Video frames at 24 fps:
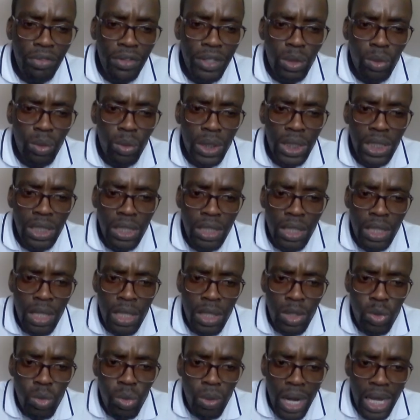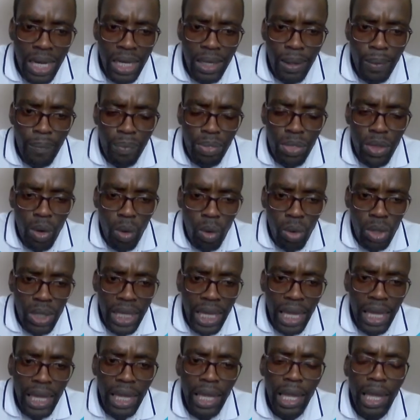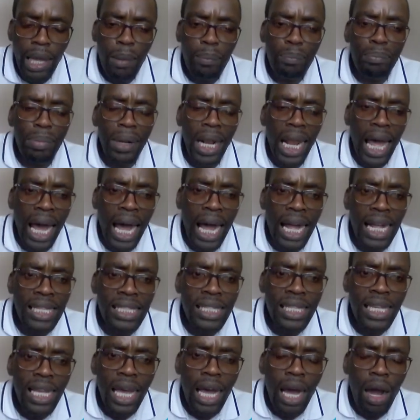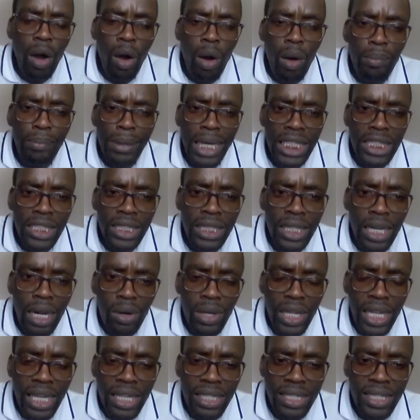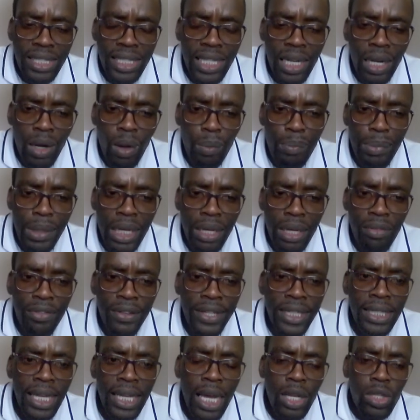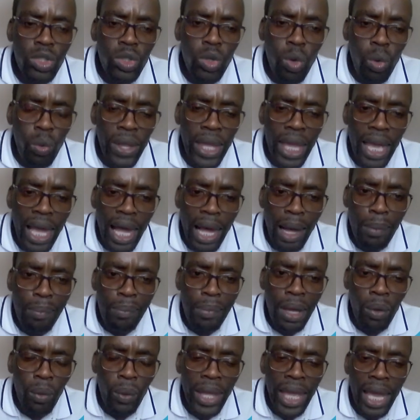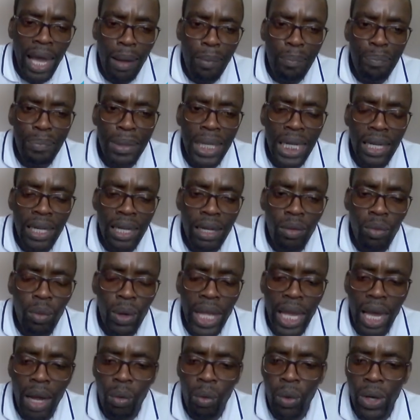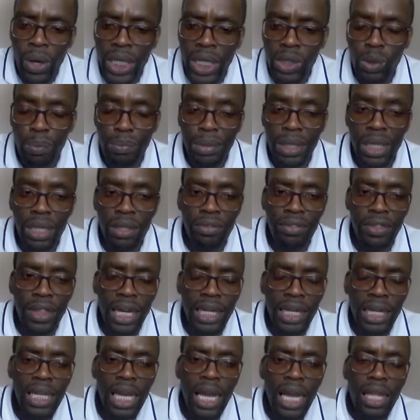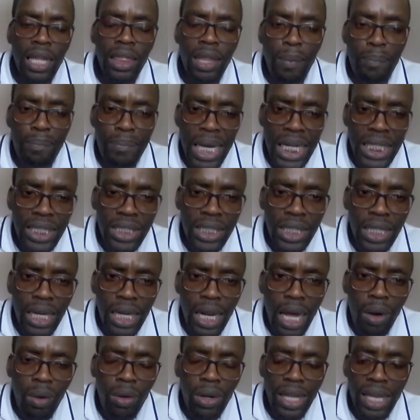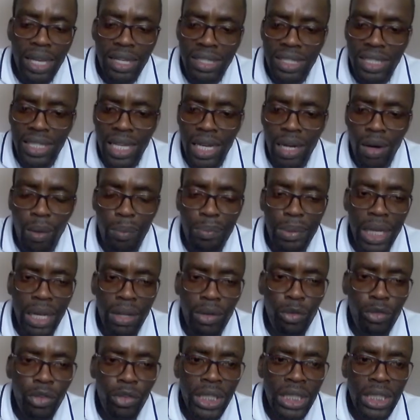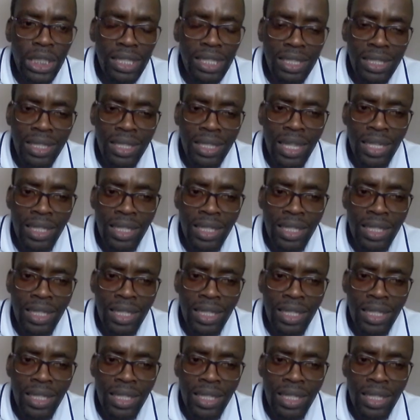which is this one, okay, plus our marginal external benefit. So we are going to believe that the marginal external benefit is the